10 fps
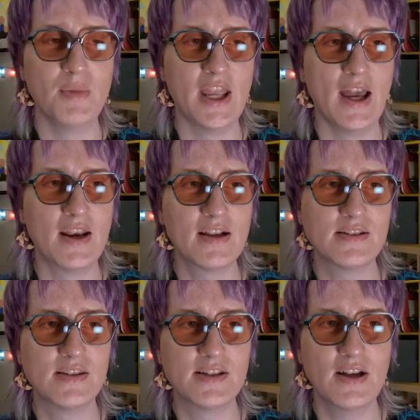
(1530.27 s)
mechanics
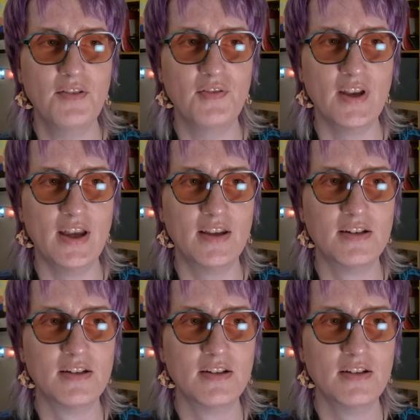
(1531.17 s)
and stuff.
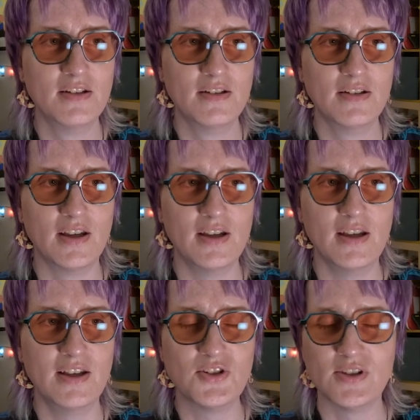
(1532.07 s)
And it,
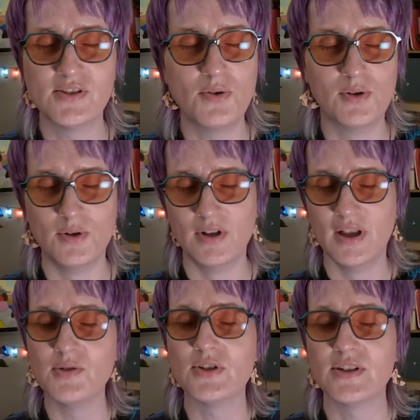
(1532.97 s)
it's just so cool.
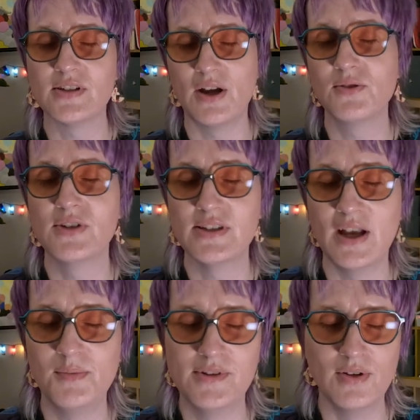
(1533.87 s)
I was just, I was just
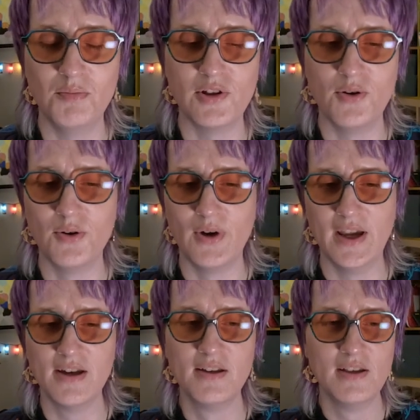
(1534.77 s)
absolutely blown
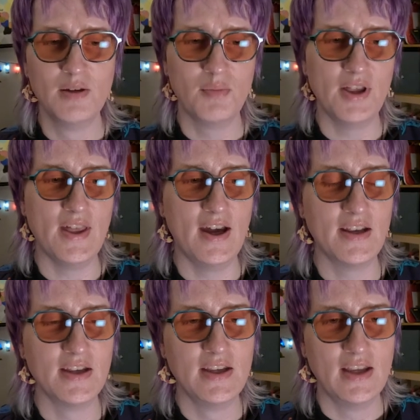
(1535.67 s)
away by
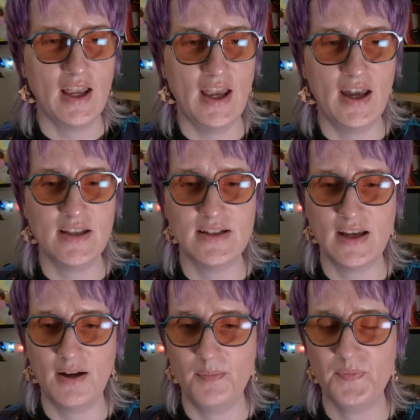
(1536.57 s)
that. And
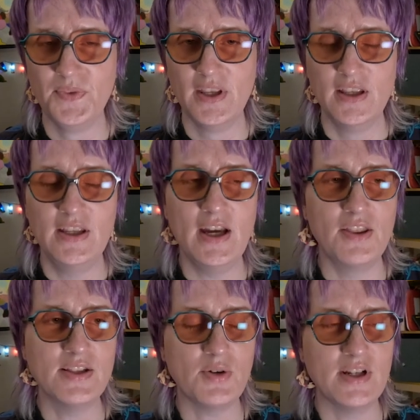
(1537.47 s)
um, yeah,
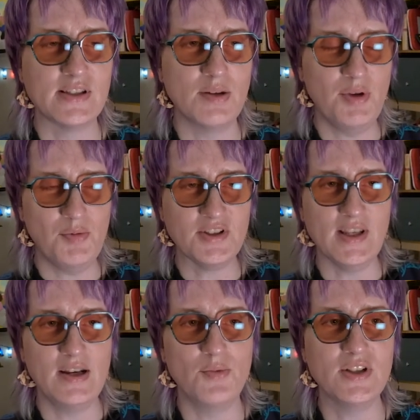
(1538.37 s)
this ride, some people
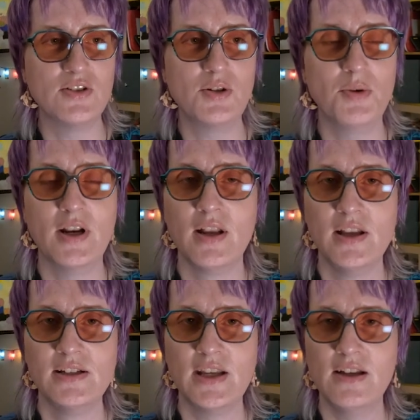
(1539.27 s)
said it wasn't super
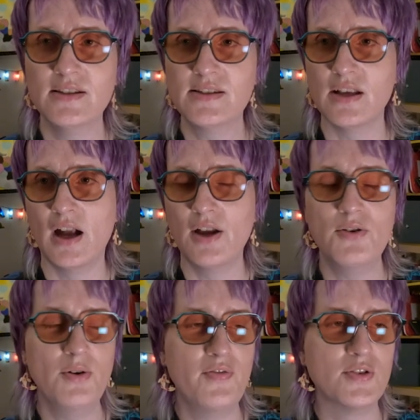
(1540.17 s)
tense. I don't
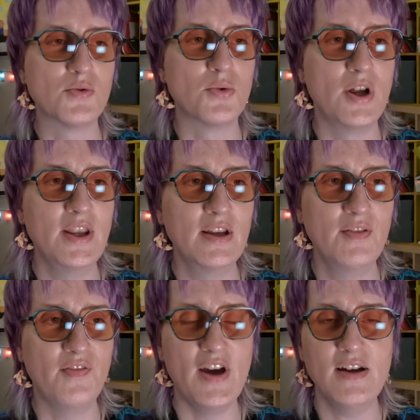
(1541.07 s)
know if it was running
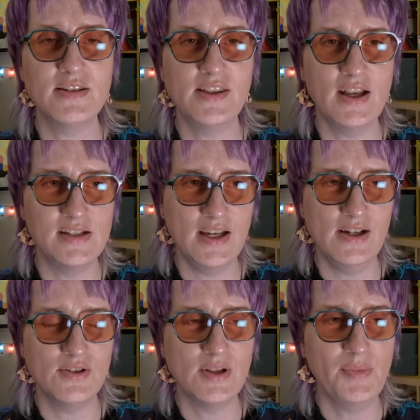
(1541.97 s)
fast that day
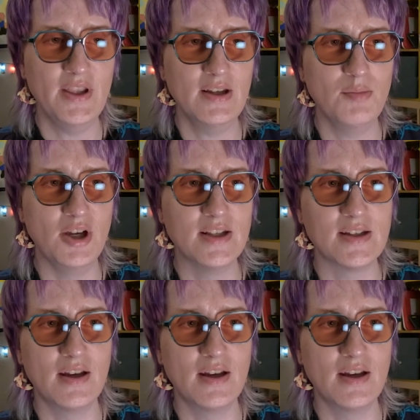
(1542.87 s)
or something, but